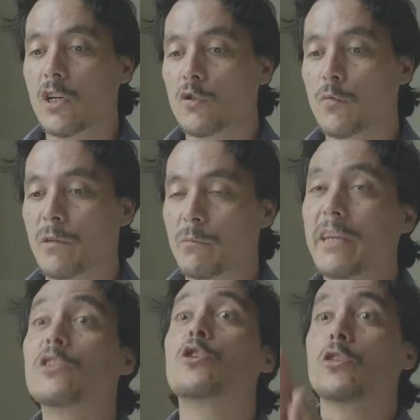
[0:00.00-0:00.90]
to be
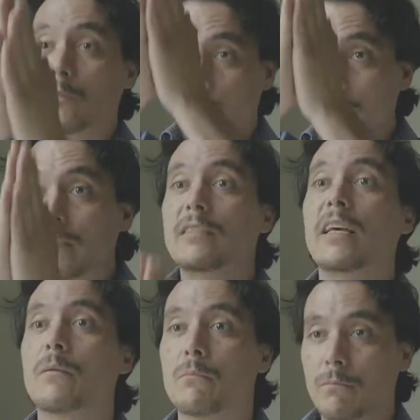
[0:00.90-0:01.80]
measured with the
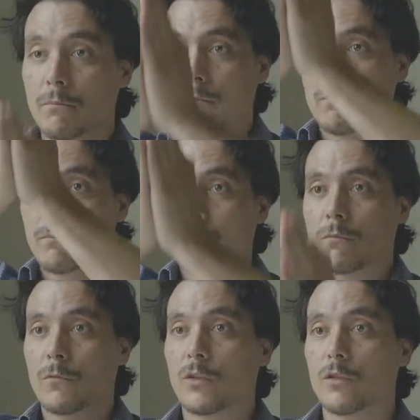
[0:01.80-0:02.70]
same
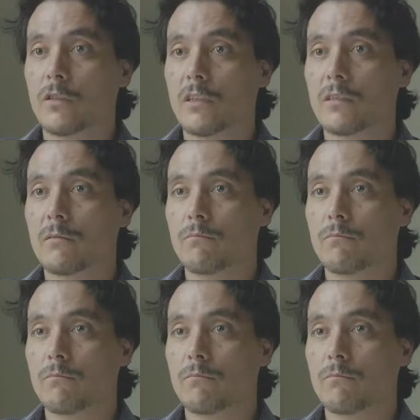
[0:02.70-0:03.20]
unit,